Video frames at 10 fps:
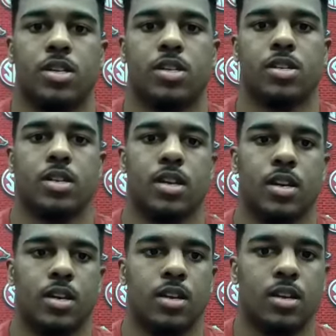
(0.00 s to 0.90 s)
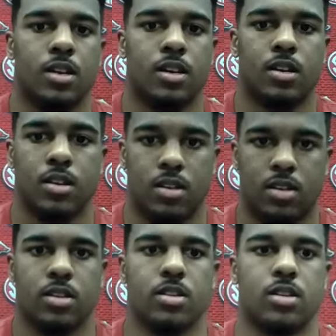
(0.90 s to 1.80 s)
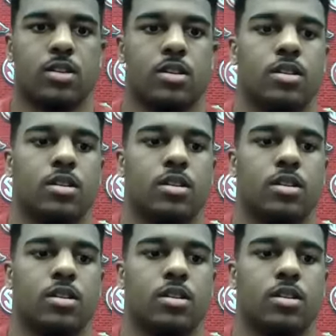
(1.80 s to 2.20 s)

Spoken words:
Hey, thanks, man. Merry Christmas.